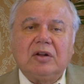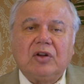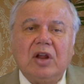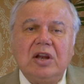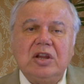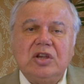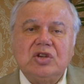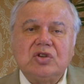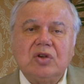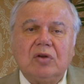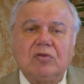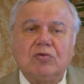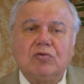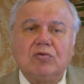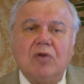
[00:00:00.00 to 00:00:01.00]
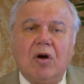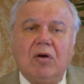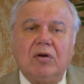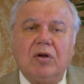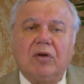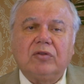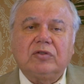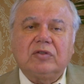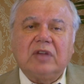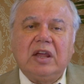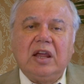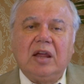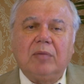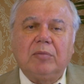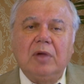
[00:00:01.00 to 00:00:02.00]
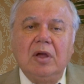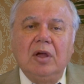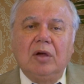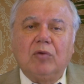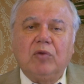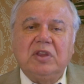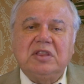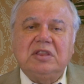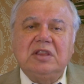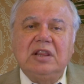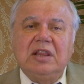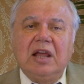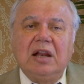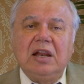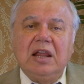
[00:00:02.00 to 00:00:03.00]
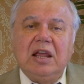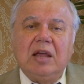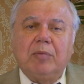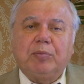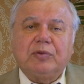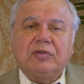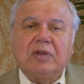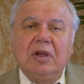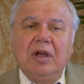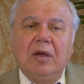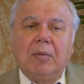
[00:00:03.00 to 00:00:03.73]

religion who honors him with the lips